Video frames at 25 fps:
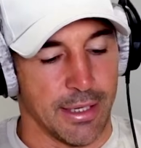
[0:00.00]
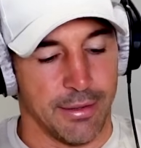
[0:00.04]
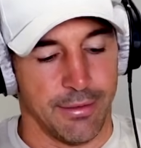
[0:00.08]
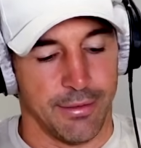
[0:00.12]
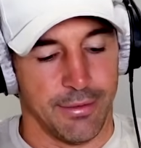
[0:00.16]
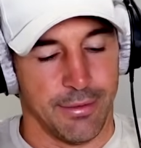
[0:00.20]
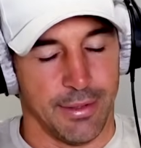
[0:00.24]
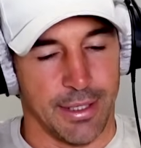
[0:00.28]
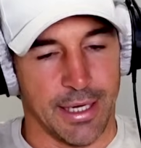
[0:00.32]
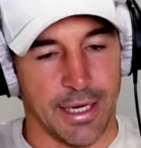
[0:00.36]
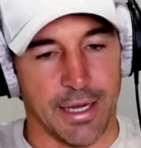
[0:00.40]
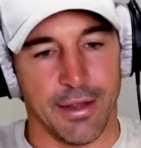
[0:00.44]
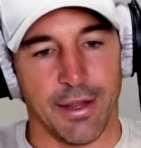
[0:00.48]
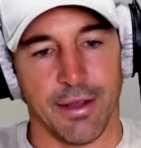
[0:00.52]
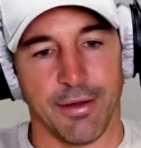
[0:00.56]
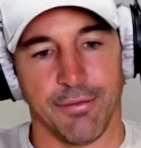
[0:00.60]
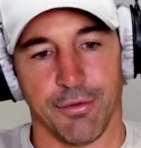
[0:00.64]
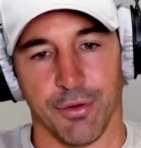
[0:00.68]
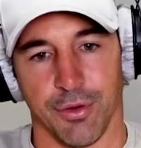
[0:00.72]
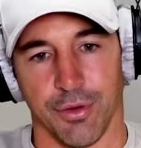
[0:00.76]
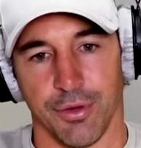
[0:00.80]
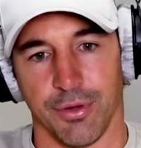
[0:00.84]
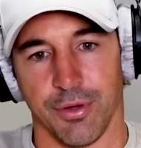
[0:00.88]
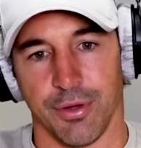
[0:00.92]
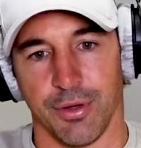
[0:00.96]
now they've
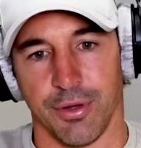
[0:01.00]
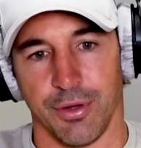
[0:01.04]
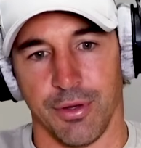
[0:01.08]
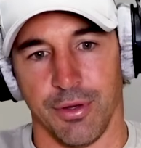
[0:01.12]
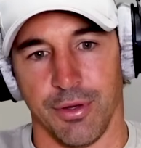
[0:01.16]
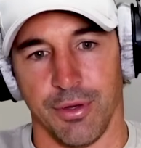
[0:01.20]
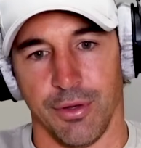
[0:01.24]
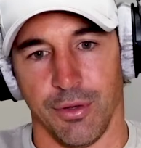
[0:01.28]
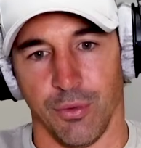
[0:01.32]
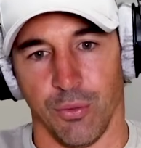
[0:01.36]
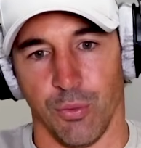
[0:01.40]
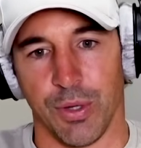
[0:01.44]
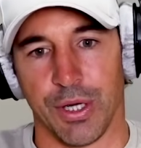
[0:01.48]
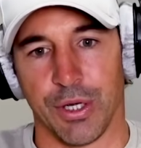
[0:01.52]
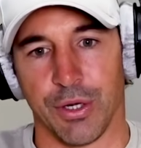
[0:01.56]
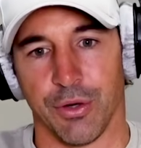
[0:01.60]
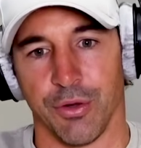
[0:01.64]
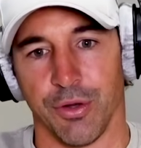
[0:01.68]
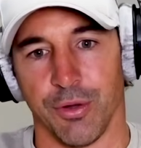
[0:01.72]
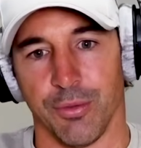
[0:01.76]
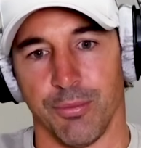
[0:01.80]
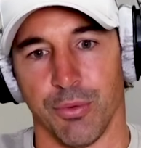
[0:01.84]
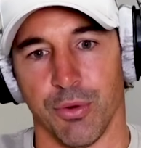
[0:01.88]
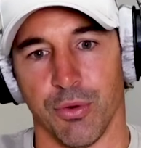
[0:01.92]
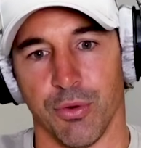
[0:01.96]
got the win
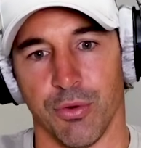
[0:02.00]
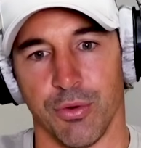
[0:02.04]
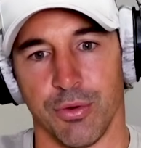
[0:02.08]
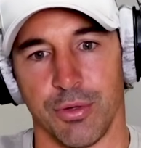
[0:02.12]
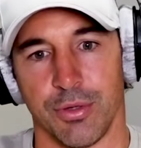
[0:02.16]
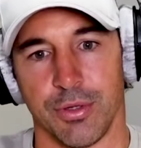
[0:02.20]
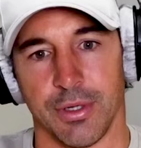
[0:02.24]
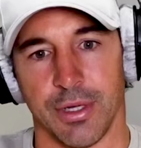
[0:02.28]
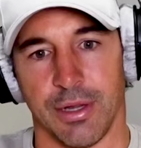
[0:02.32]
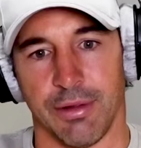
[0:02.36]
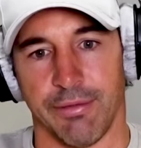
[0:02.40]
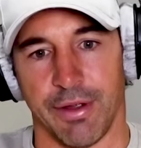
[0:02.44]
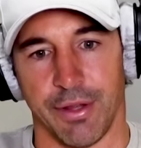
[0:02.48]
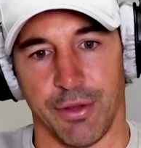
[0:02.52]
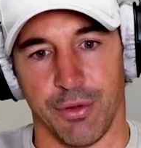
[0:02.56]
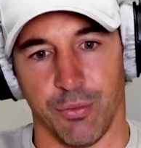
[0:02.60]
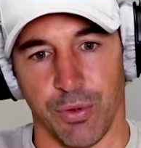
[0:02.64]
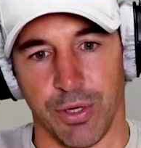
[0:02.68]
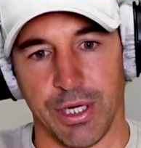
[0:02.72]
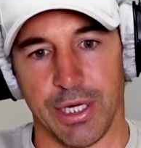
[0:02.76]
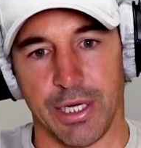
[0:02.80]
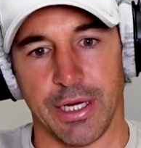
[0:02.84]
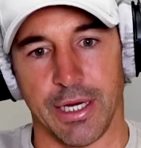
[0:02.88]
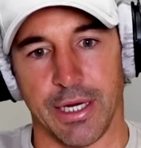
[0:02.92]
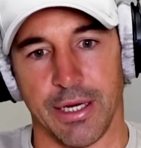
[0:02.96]
on the board. They've had the
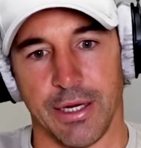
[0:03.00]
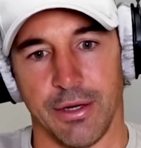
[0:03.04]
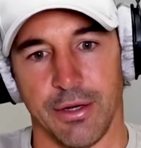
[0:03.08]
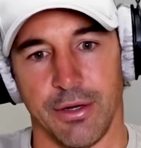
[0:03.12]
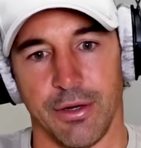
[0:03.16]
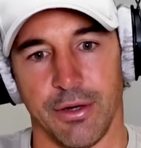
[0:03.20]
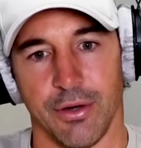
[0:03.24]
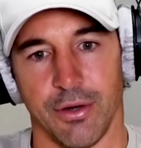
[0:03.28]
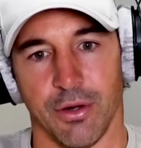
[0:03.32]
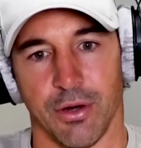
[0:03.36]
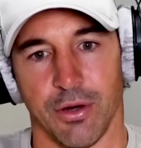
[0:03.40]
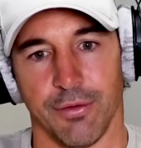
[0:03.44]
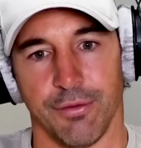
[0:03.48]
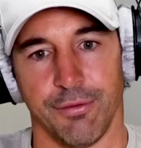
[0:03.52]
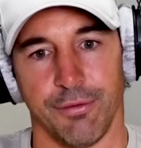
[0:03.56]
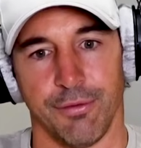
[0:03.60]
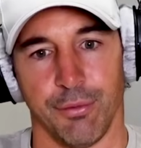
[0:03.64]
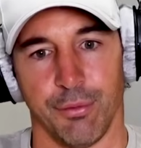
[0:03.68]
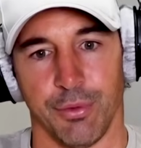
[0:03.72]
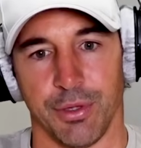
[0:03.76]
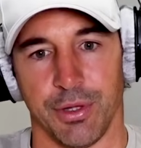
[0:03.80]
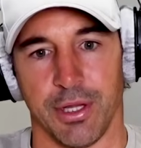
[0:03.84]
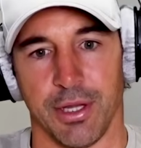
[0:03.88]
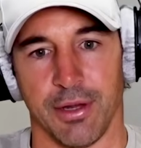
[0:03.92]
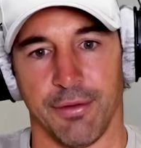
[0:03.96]
weekend off
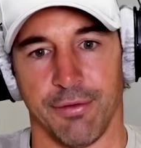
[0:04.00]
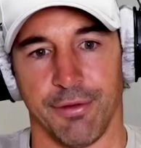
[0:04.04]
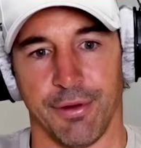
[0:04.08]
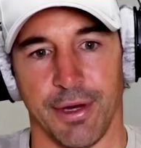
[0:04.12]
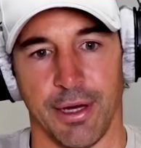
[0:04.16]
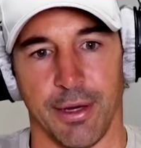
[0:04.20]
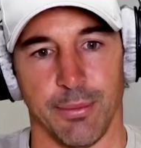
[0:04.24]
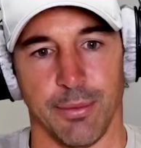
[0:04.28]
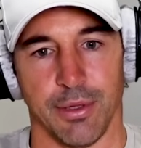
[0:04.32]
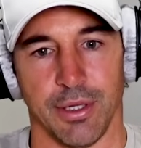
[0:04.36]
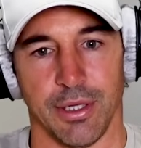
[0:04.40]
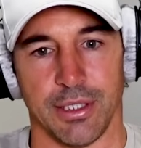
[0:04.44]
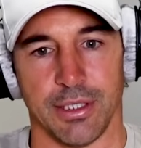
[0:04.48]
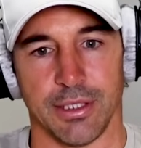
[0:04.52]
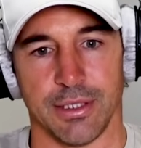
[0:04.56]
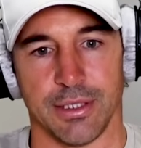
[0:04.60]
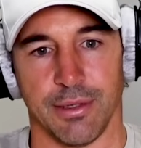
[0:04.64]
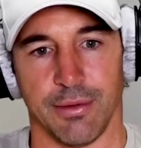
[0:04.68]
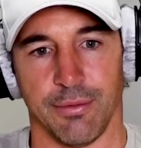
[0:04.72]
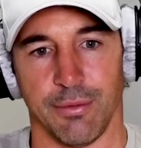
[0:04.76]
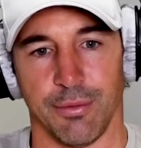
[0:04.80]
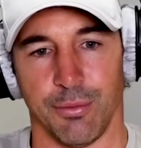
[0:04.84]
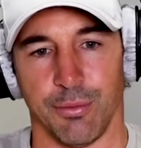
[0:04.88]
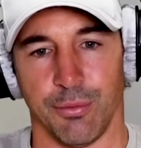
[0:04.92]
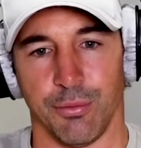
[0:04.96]
with their families.
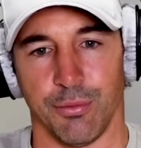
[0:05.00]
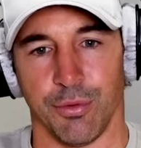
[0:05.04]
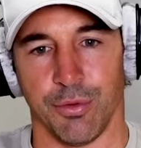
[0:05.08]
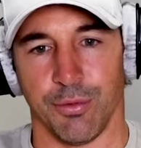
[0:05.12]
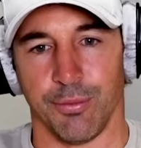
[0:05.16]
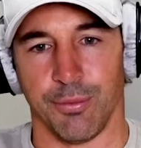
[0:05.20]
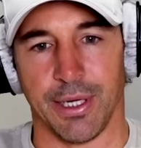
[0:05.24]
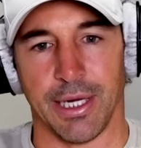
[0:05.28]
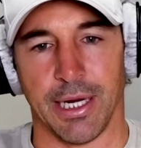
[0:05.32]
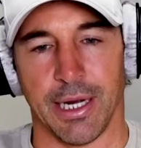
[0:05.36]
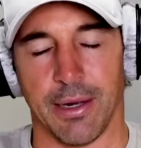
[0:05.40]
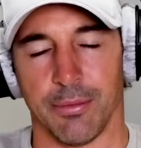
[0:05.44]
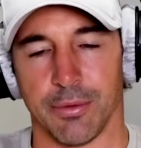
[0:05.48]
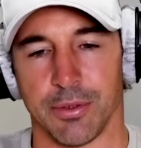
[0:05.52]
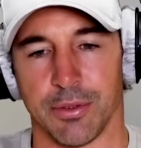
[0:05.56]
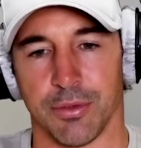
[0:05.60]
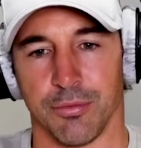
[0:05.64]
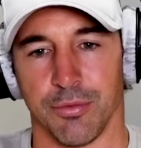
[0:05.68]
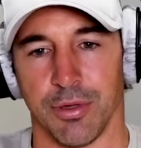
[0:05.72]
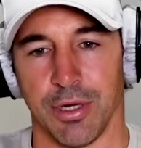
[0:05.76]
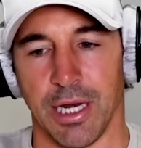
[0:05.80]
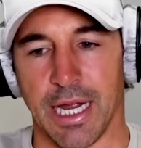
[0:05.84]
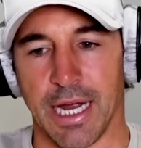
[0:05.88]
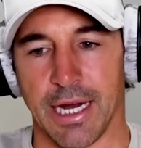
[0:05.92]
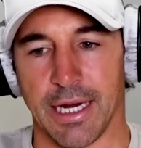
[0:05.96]
They would have been able to
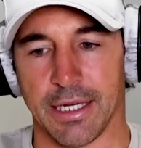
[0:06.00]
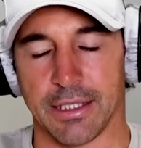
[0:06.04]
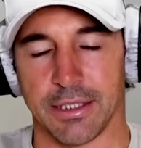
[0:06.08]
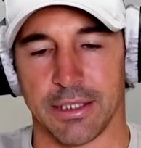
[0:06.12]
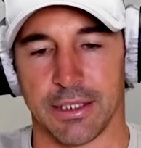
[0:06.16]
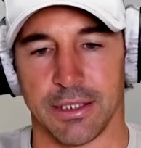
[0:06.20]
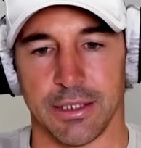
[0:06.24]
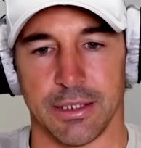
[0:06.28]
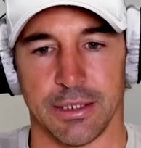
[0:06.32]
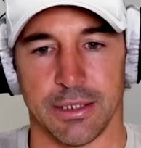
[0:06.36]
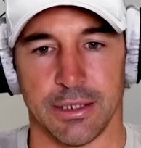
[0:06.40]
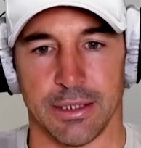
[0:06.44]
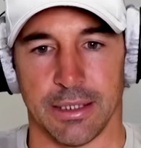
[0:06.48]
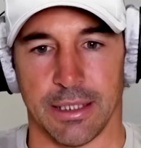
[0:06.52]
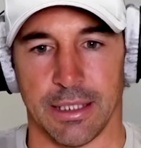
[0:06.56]
relax.